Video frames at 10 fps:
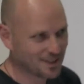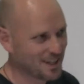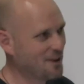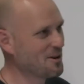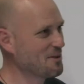
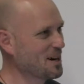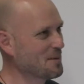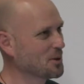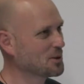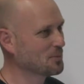Currently really
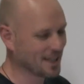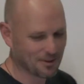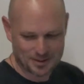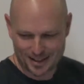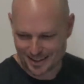possibly, that
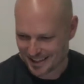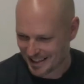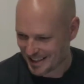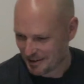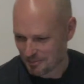was a
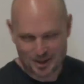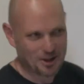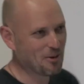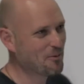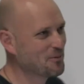
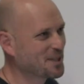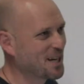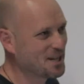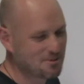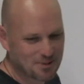
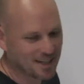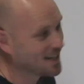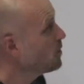obfuscation, wasn't it?